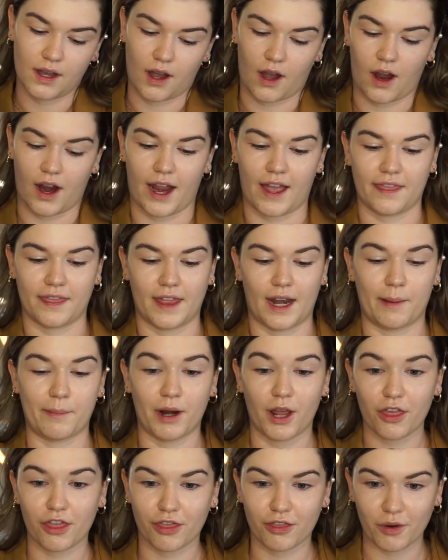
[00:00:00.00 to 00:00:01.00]
All right, then I'm
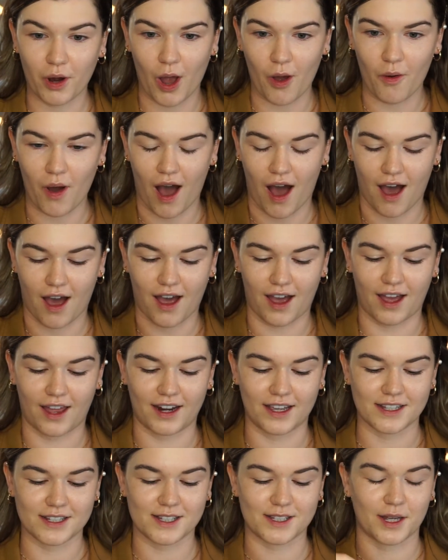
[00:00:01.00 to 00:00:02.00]
going to throw
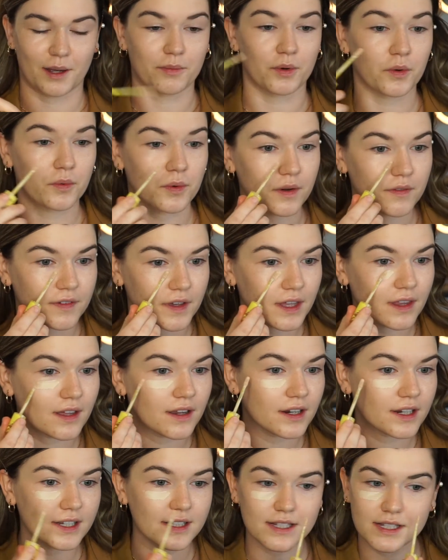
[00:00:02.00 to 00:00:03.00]
on some
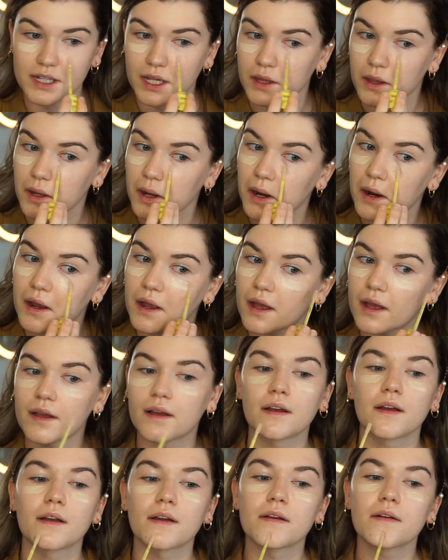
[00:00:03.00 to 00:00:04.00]
revealer concealer
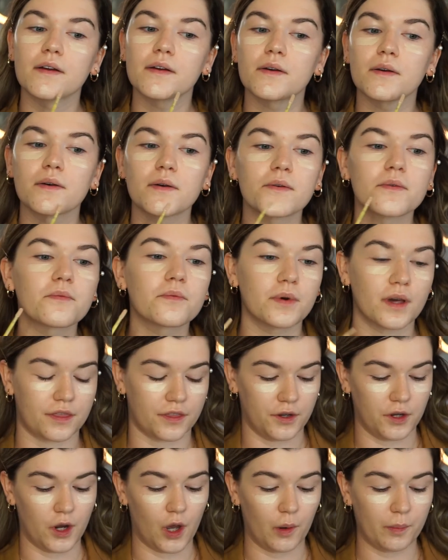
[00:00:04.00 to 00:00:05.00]
with
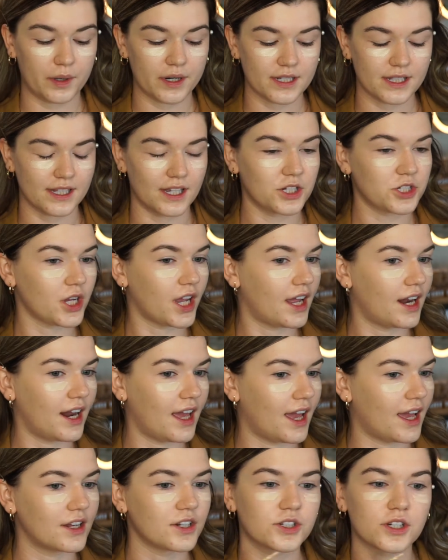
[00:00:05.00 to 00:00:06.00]
no precision
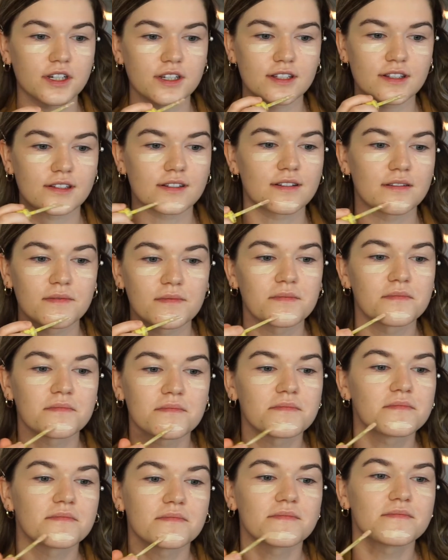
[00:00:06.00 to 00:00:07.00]
and just
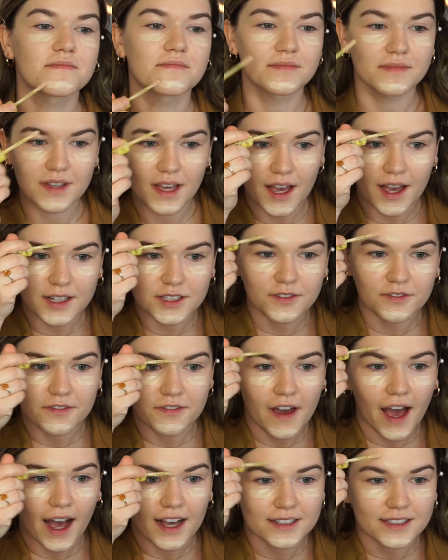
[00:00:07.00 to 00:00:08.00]
as
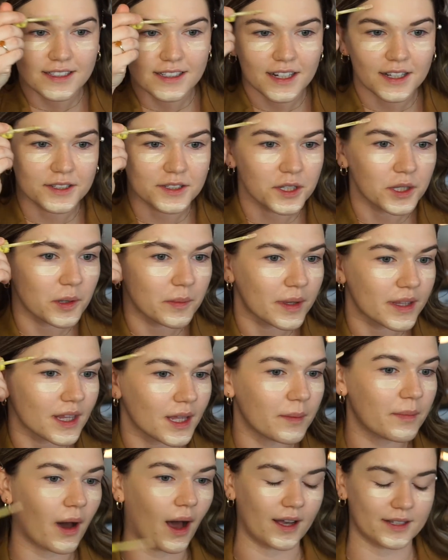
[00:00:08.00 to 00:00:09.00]
fast as
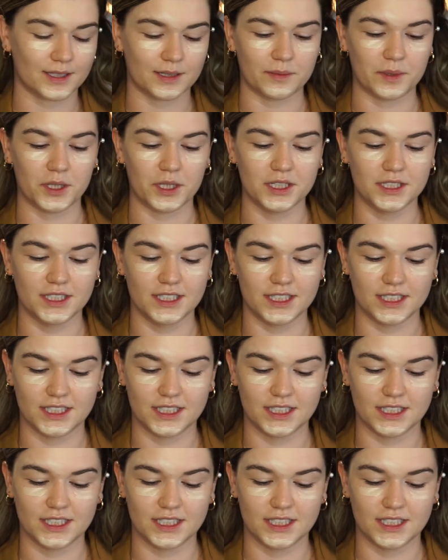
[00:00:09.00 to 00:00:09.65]
humanly possible.